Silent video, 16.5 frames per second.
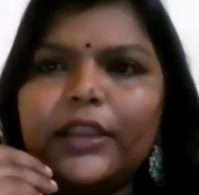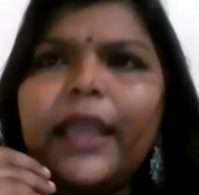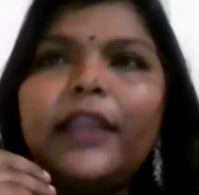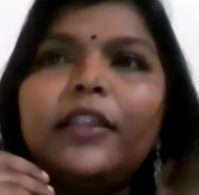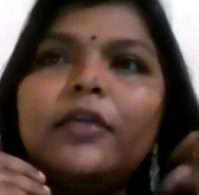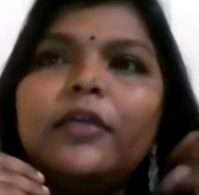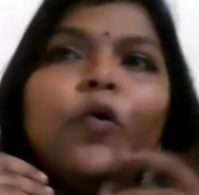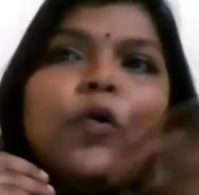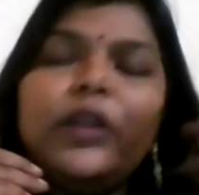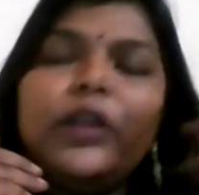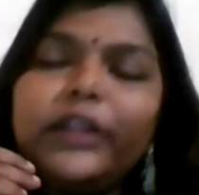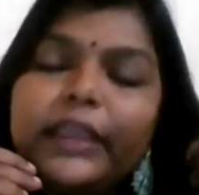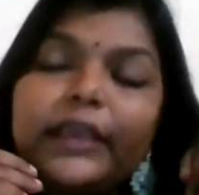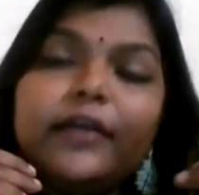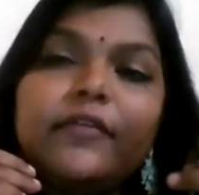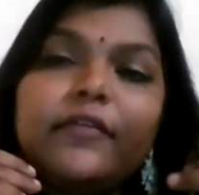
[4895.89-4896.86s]
And the whole
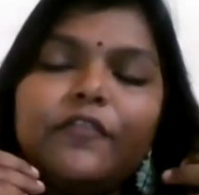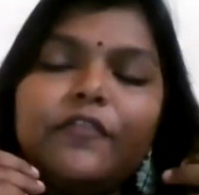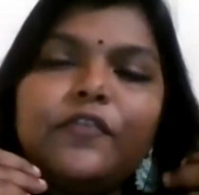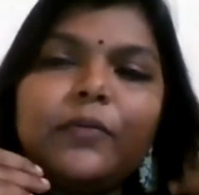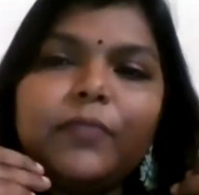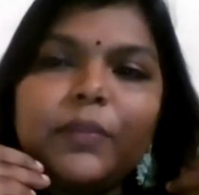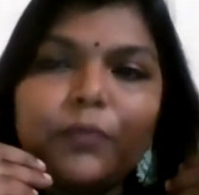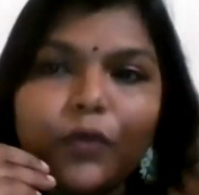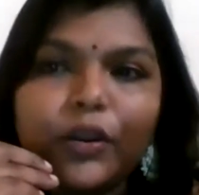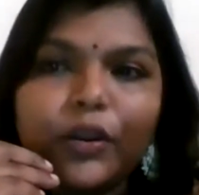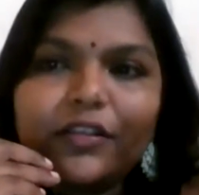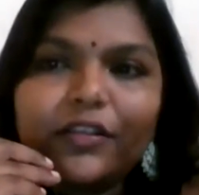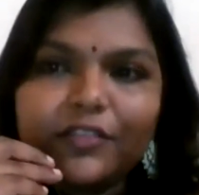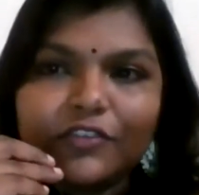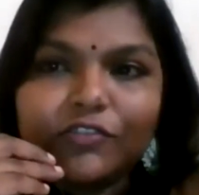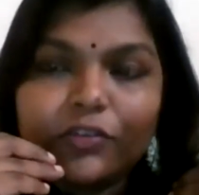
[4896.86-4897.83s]
takeaway from the
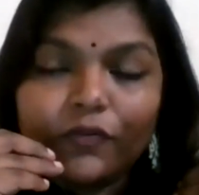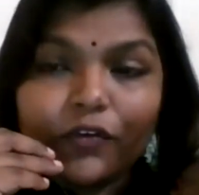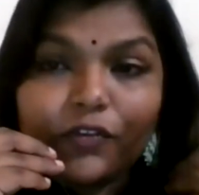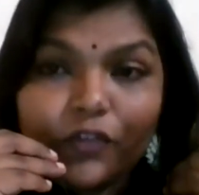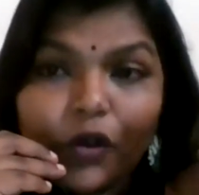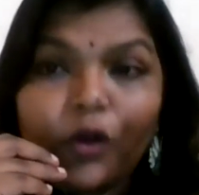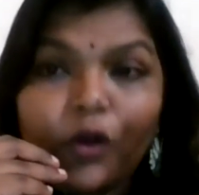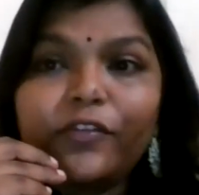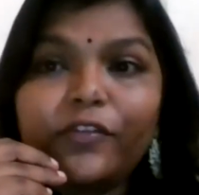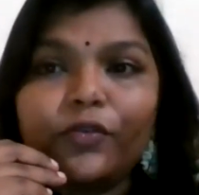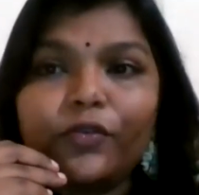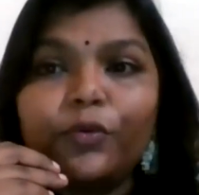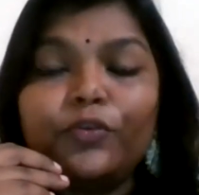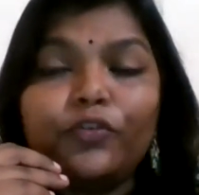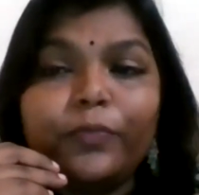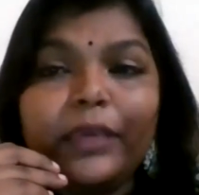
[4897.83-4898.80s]
morning session was
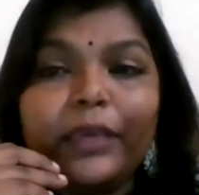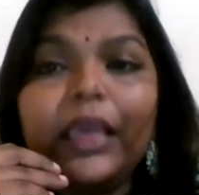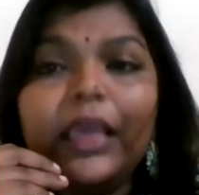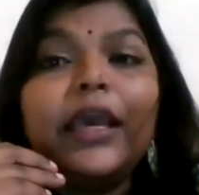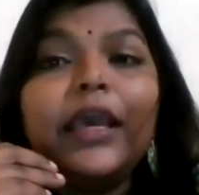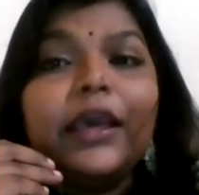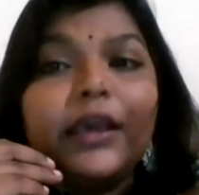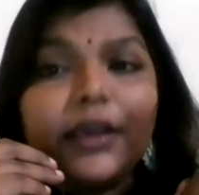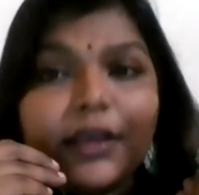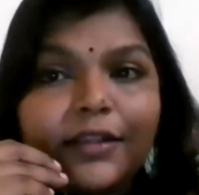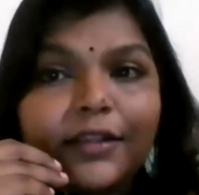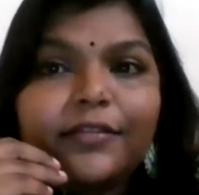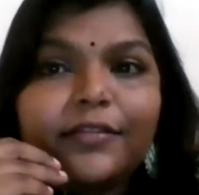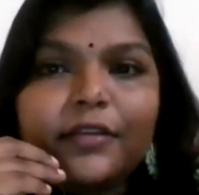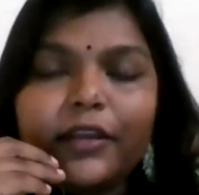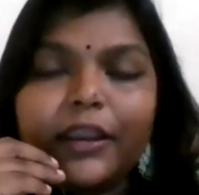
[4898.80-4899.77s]
also to be
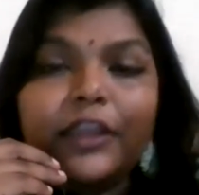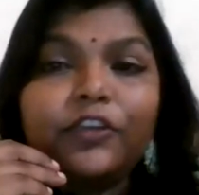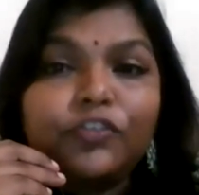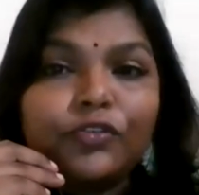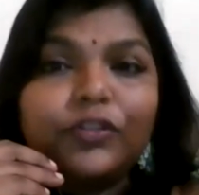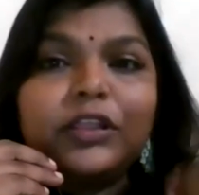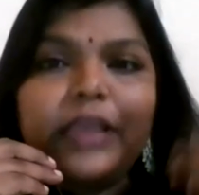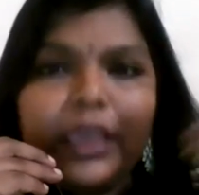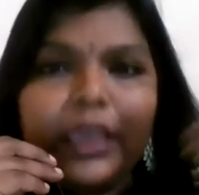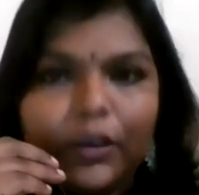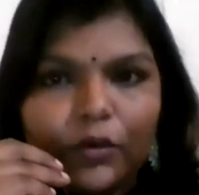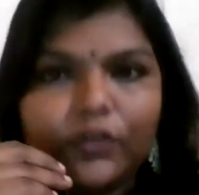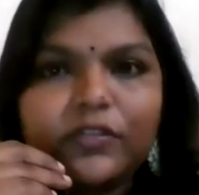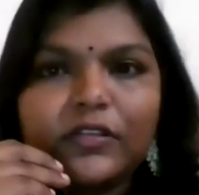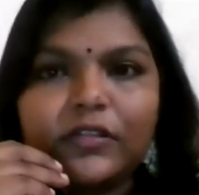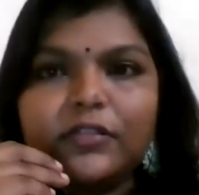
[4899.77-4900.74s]
considerate to the
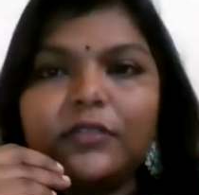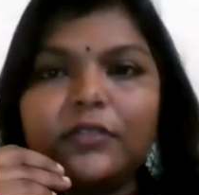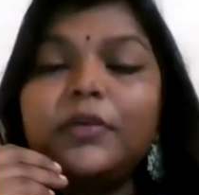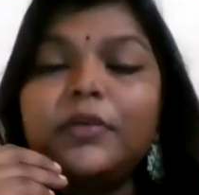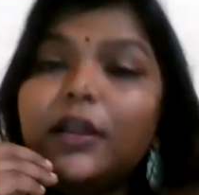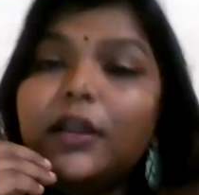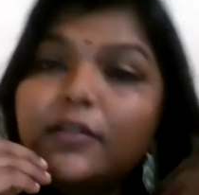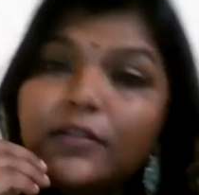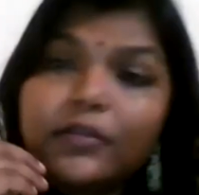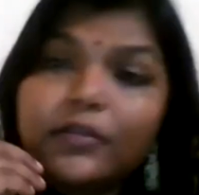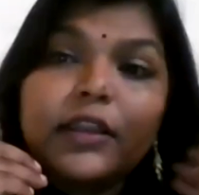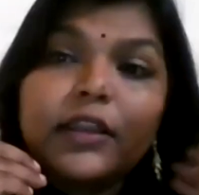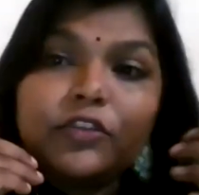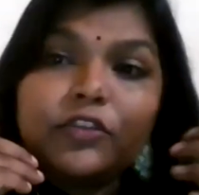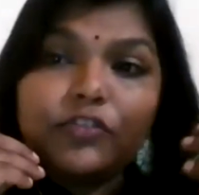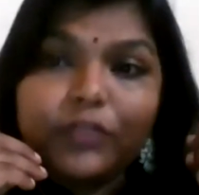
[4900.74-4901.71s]
ecosystem,
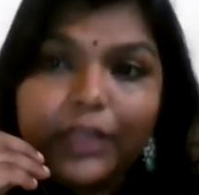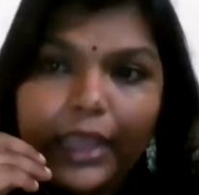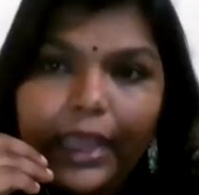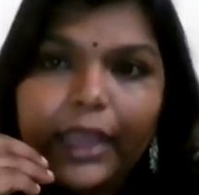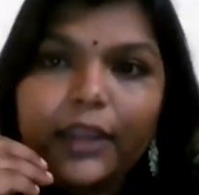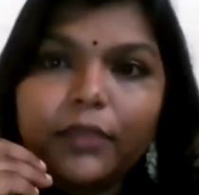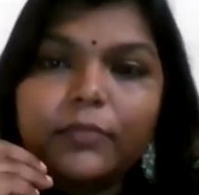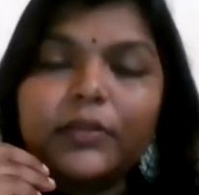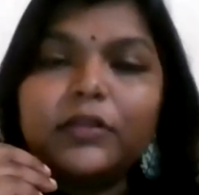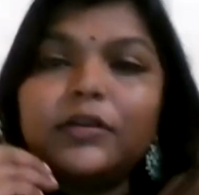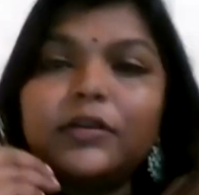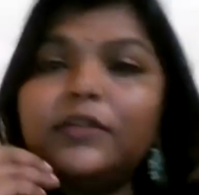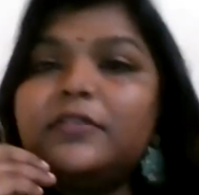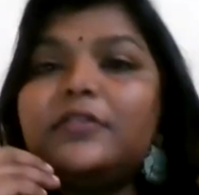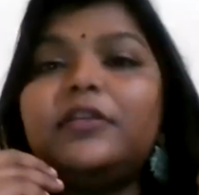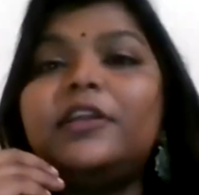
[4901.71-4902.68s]
considerate to the animal,
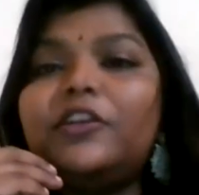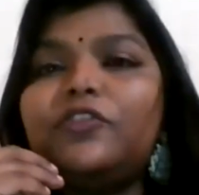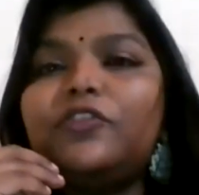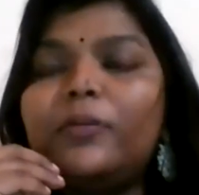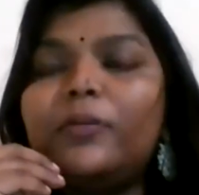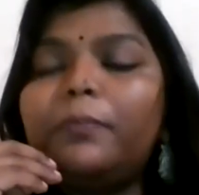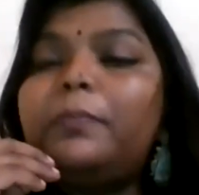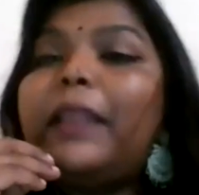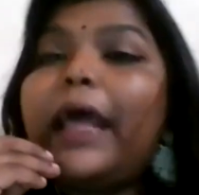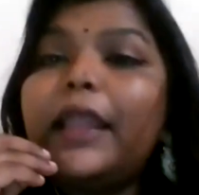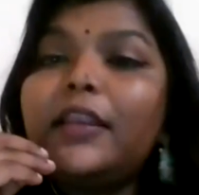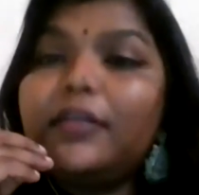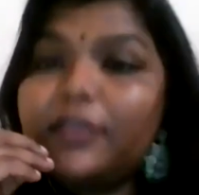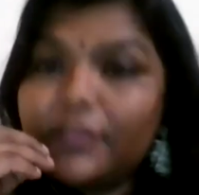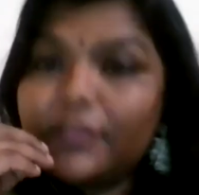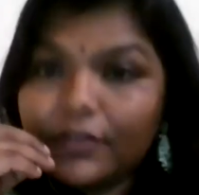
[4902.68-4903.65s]
considerate to the
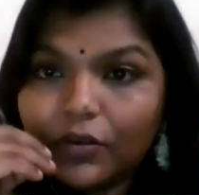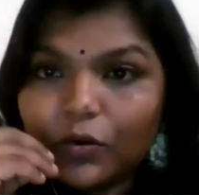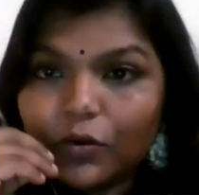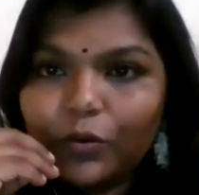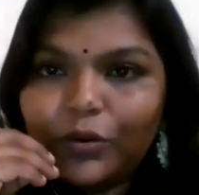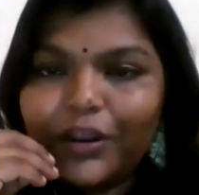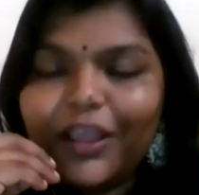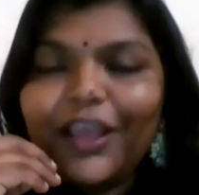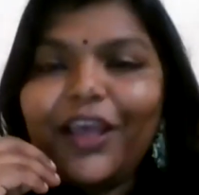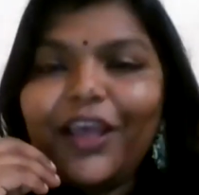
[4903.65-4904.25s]
planet as a whole.